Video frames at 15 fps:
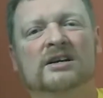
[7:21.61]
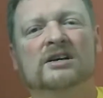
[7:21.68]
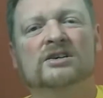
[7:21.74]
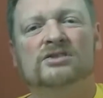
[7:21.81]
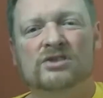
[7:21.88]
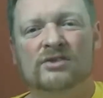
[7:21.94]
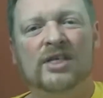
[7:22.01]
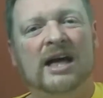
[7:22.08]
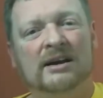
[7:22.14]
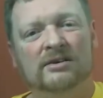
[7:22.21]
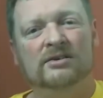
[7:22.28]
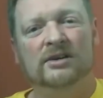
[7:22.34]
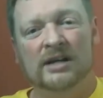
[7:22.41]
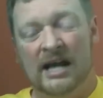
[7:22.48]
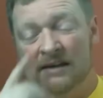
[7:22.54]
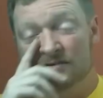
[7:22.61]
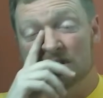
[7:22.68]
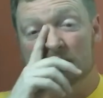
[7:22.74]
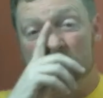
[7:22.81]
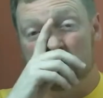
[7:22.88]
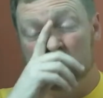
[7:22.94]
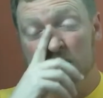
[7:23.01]
So that could have
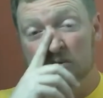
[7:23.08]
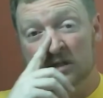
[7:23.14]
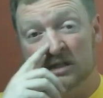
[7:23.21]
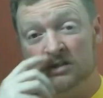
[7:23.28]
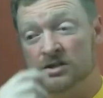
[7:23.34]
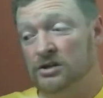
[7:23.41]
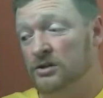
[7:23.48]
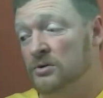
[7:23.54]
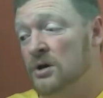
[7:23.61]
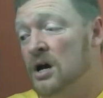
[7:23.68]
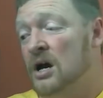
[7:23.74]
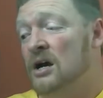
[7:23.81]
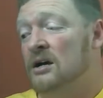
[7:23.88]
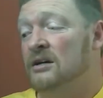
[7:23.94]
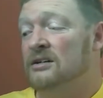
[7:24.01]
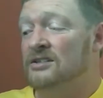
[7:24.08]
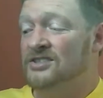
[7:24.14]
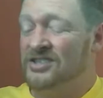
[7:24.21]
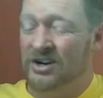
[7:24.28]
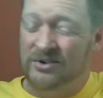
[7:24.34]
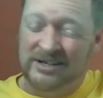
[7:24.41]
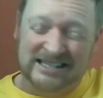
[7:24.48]
something to do with it too.
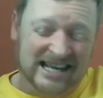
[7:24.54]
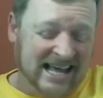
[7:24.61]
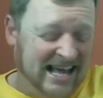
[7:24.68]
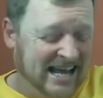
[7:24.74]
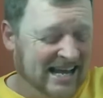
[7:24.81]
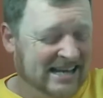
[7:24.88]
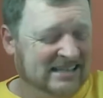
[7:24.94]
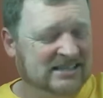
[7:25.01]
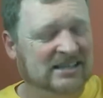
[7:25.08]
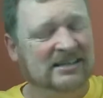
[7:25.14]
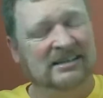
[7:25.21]
So an 8.